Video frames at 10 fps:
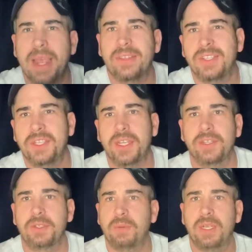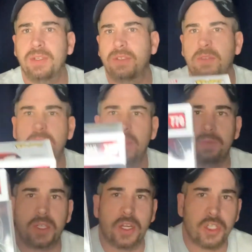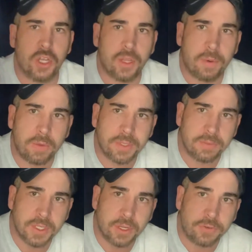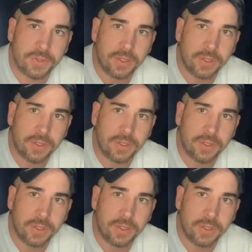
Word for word: the stickers because I'm just going to show the pops themselves.